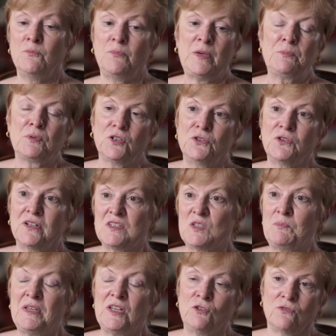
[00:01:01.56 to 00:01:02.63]
people who could
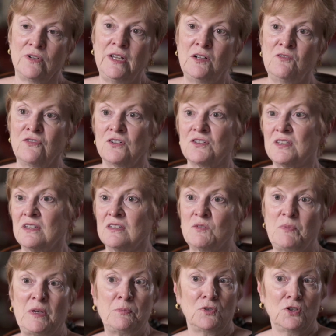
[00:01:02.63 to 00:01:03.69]
speak Greek versus
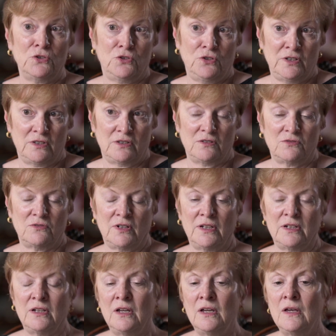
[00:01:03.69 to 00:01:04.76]
people who couldn't,
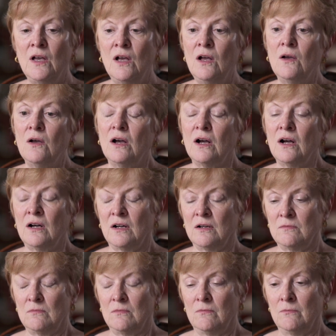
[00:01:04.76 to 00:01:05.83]

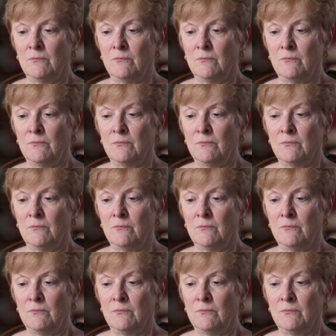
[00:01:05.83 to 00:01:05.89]
right?